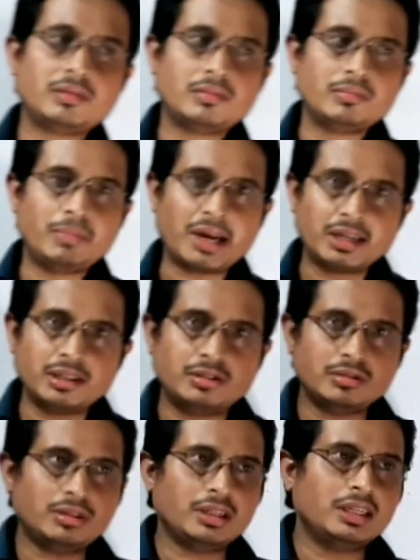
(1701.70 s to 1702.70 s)

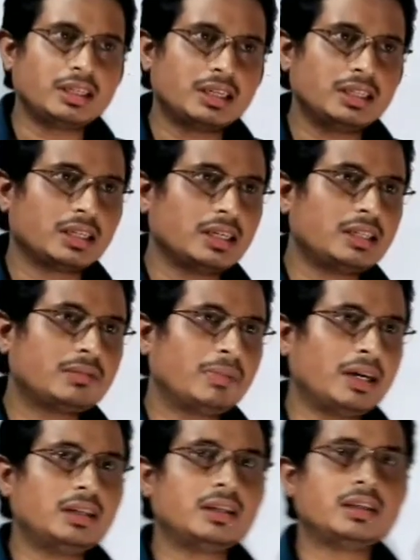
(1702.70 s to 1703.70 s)
magnitude increases
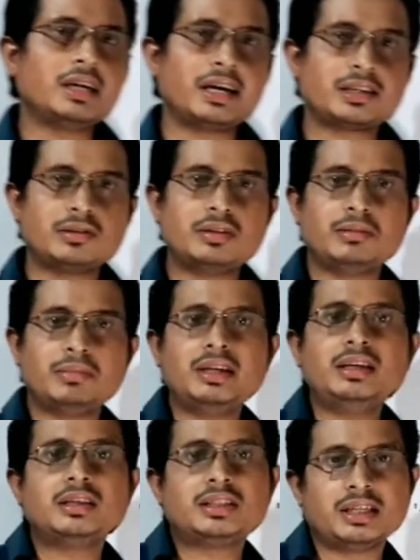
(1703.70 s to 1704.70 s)
but direction
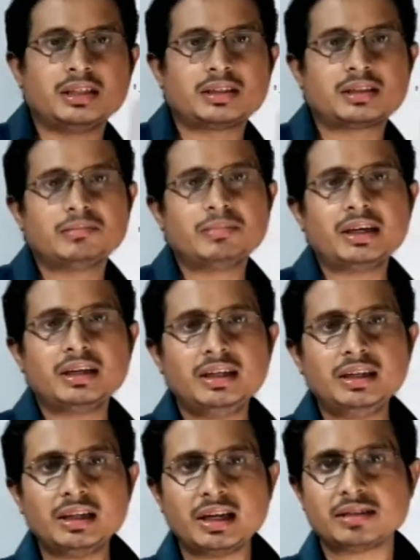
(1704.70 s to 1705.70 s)
remain changed. But
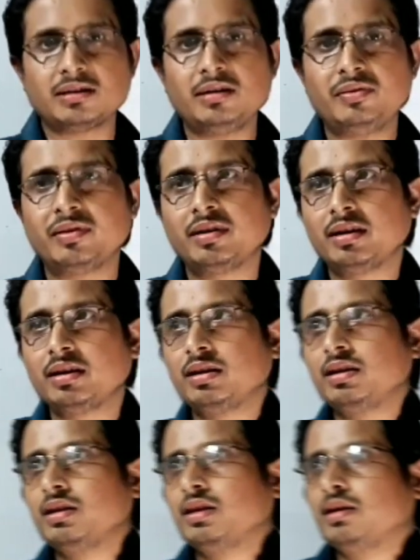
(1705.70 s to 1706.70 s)
in case of
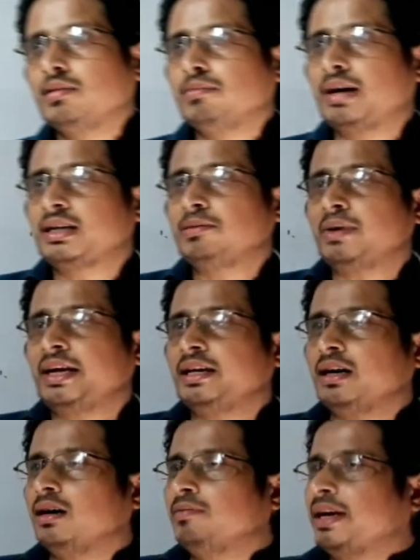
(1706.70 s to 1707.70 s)
multiplying
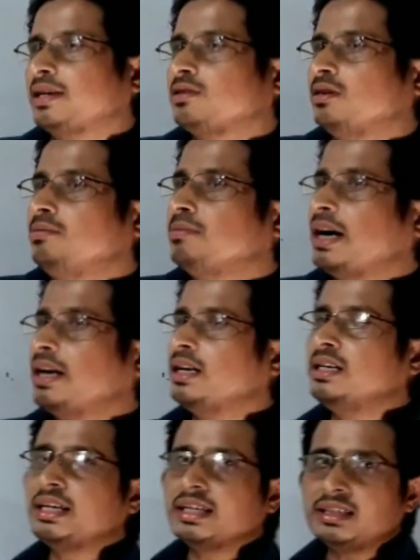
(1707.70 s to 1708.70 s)
a vector by a
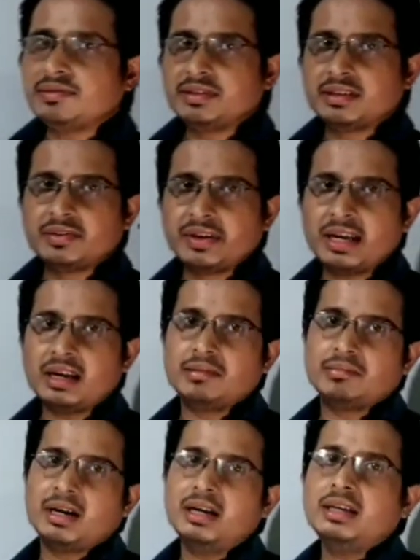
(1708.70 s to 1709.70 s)
negative real
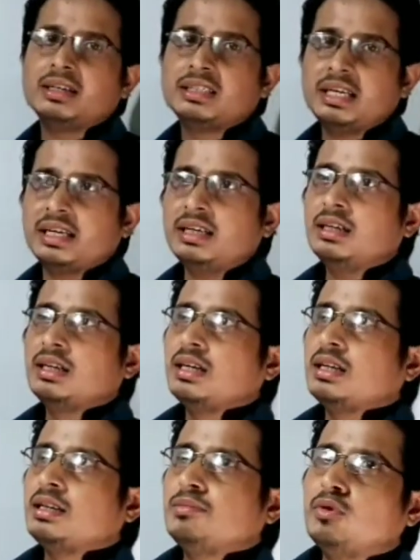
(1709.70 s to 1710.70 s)
number, then
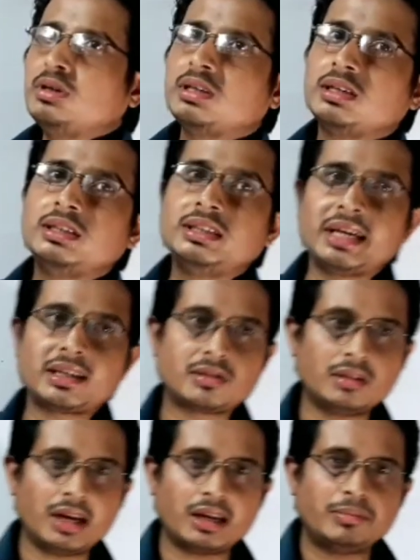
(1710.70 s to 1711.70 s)
both
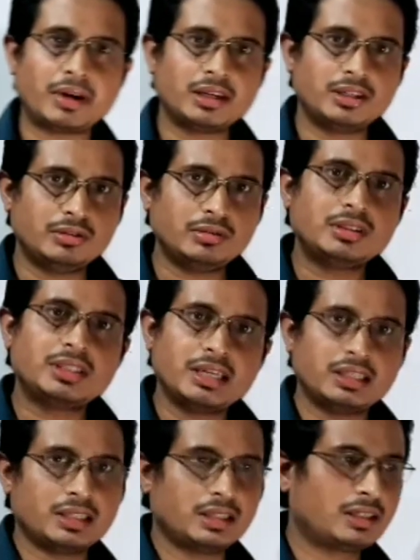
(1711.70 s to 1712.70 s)
direction and magnitude
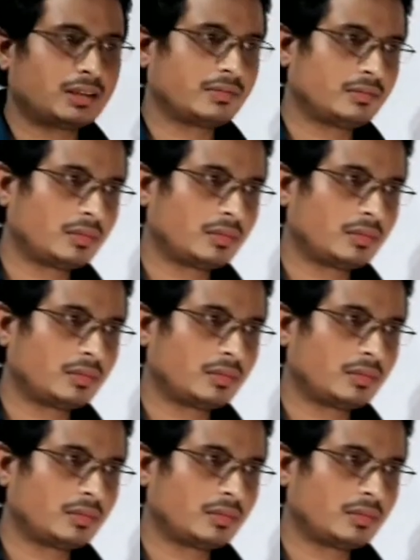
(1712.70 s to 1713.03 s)
changes.